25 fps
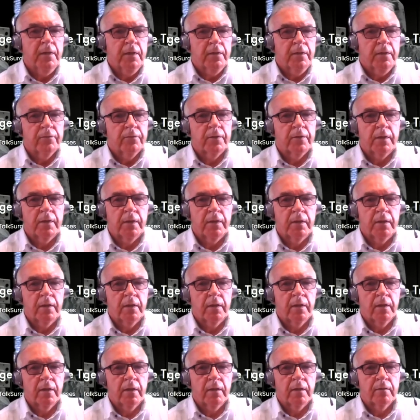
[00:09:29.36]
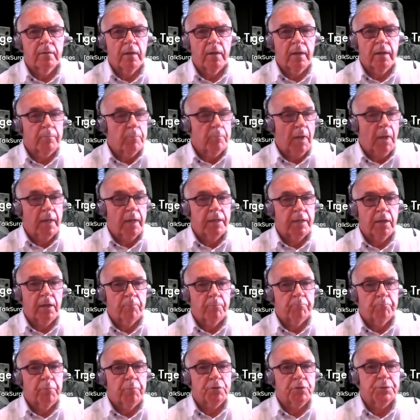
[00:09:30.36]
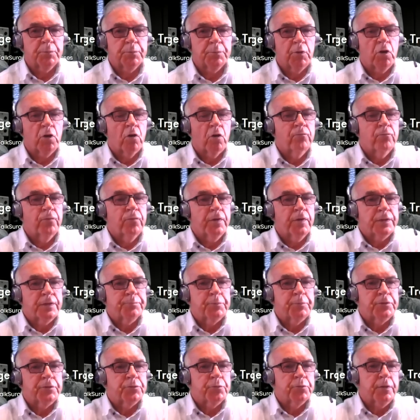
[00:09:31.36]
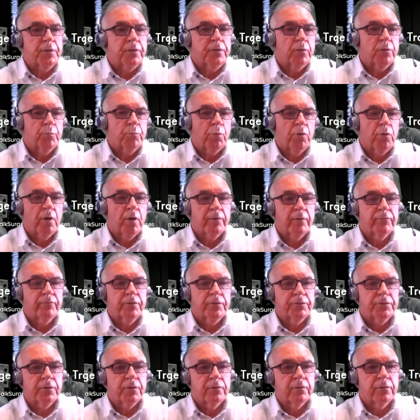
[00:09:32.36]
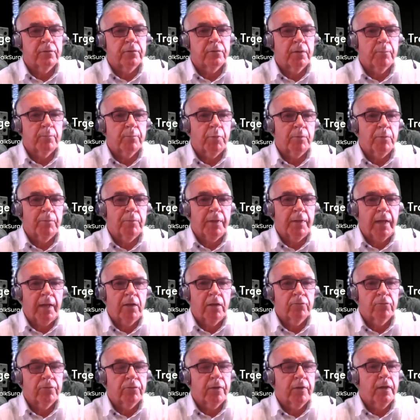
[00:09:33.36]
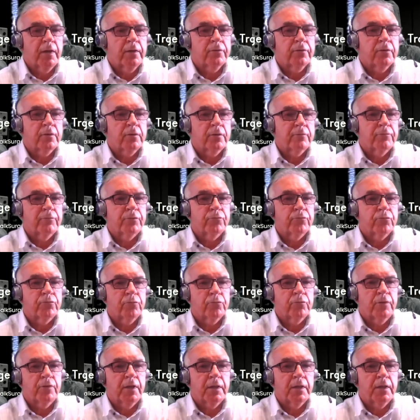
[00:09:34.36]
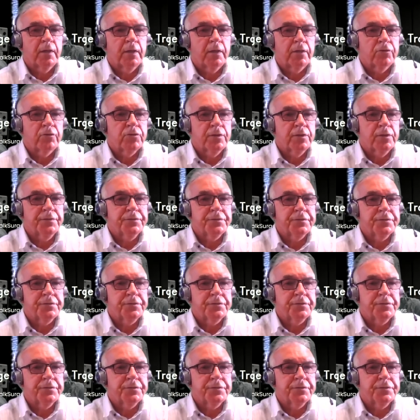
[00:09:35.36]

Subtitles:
any possible conflicts between the private and public healthcare delivered through the NHS?